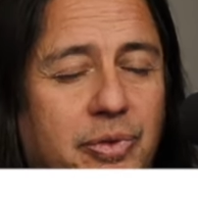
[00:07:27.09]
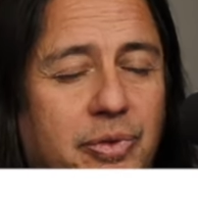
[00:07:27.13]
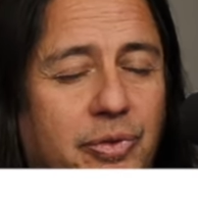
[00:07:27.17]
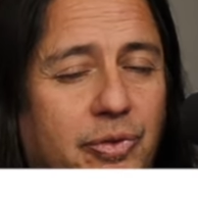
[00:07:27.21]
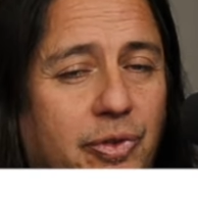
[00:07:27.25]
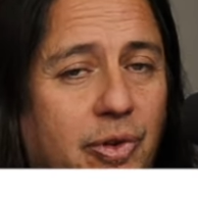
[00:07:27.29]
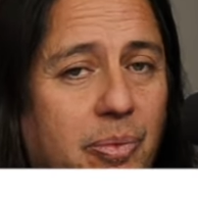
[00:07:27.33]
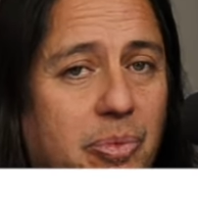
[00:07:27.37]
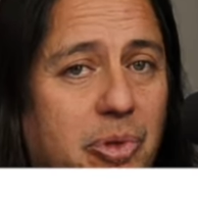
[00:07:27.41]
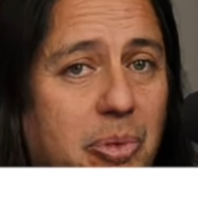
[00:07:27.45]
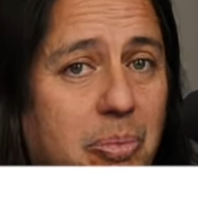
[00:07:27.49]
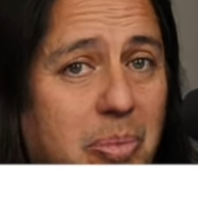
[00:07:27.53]

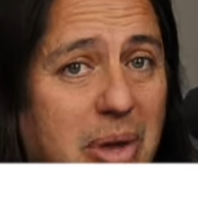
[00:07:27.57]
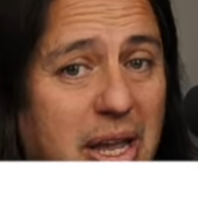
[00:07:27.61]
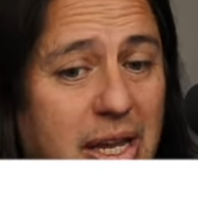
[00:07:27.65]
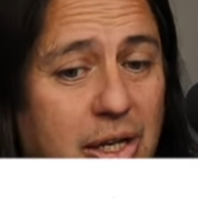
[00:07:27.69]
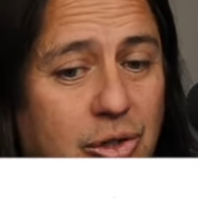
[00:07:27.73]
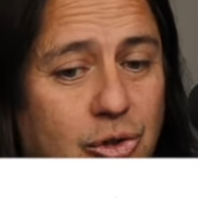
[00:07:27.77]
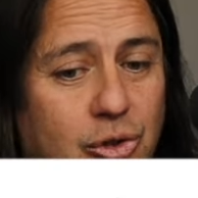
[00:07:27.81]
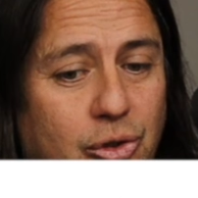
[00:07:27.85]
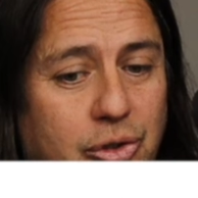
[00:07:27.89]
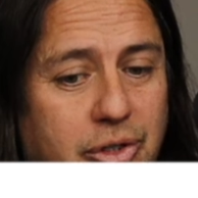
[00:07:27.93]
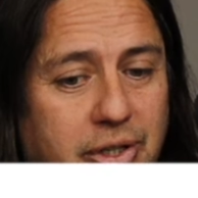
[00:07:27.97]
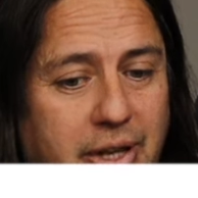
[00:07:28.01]
from the
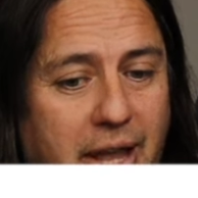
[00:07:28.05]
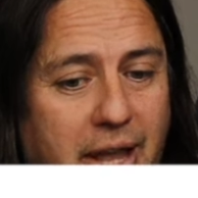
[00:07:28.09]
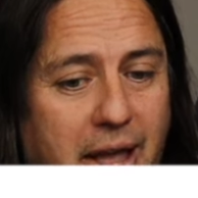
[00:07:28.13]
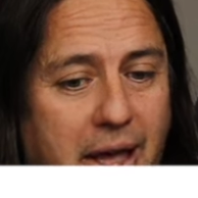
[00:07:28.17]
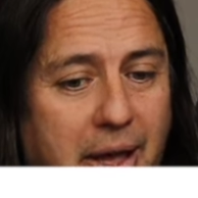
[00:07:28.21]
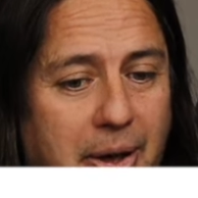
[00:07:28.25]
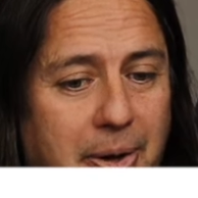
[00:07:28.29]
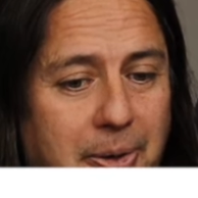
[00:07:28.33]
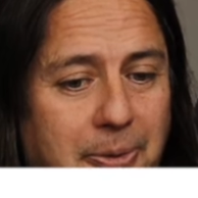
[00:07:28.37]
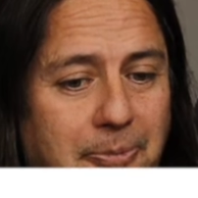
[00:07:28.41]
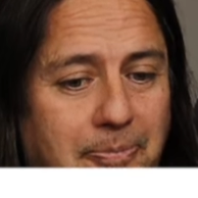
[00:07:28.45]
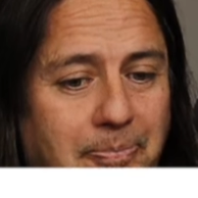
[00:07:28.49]
major
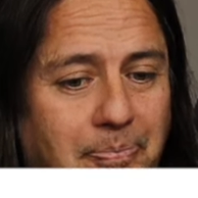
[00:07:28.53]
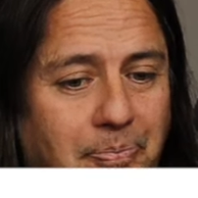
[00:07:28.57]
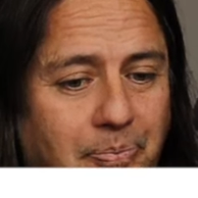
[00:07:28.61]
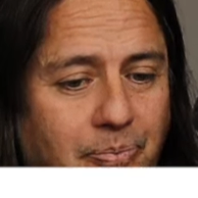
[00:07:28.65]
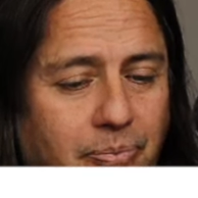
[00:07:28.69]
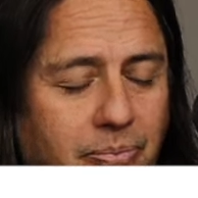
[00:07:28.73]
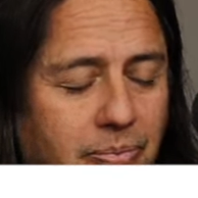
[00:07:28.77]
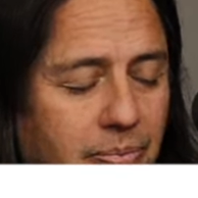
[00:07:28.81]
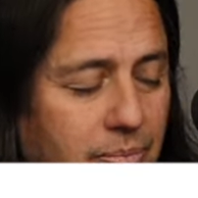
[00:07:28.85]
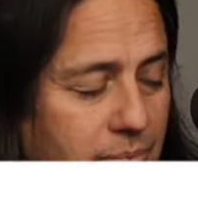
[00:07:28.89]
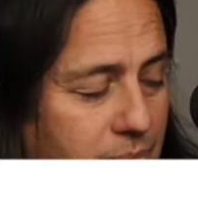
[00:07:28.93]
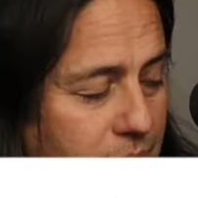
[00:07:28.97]
scale.
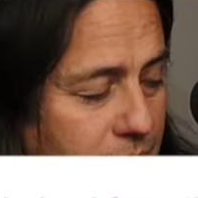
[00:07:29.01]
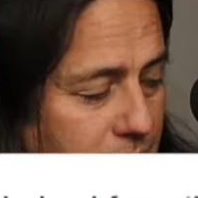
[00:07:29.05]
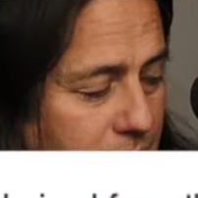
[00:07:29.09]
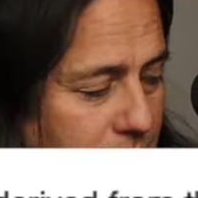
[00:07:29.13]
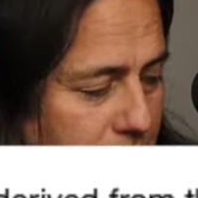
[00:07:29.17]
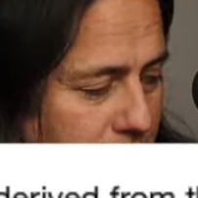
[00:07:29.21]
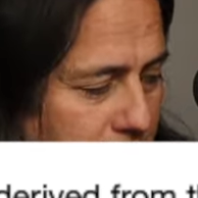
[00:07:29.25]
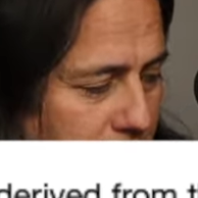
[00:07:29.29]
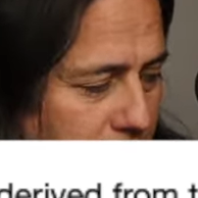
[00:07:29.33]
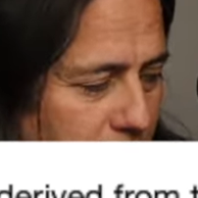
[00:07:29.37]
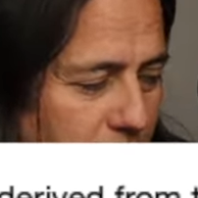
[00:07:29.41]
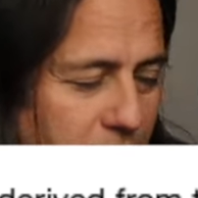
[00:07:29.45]

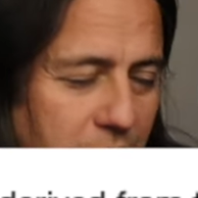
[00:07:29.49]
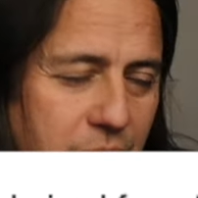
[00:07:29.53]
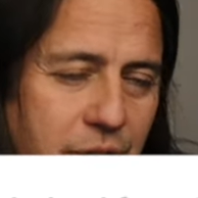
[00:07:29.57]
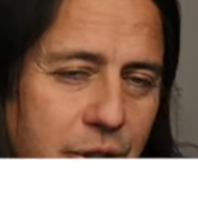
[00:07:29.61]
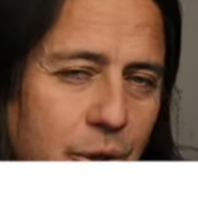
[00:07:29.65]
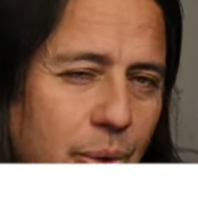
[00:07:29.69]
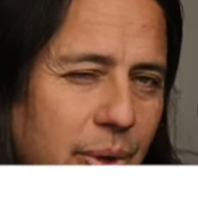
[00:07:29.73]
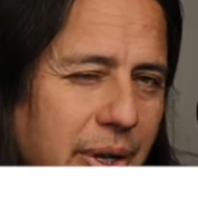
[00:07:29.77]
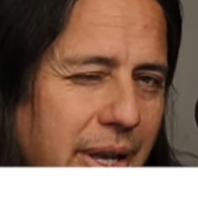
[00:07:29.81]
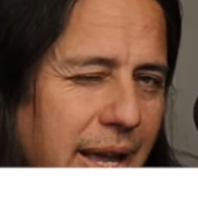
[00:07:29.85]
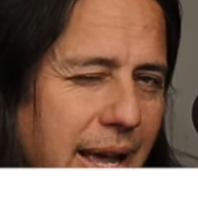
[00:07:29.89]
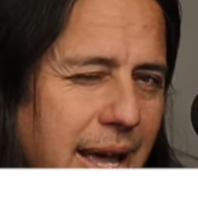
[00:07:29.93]

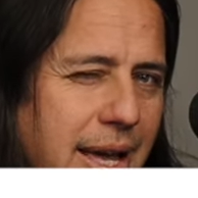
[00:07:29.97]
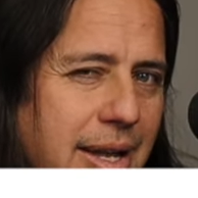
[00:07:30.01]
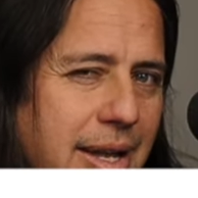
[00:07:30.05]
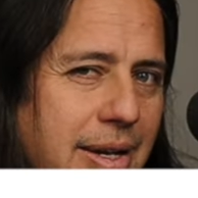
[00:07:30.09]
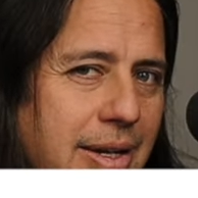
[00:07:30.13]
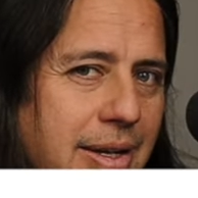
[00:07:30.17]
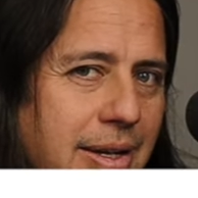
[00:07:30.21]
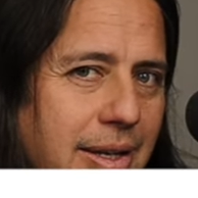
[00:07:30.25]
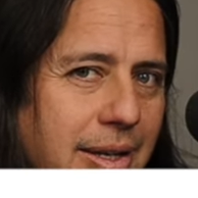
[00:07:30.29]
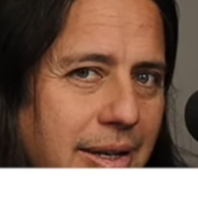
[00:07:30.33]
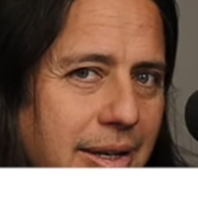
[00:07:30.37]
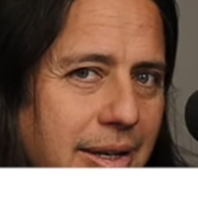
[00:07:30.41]
So again,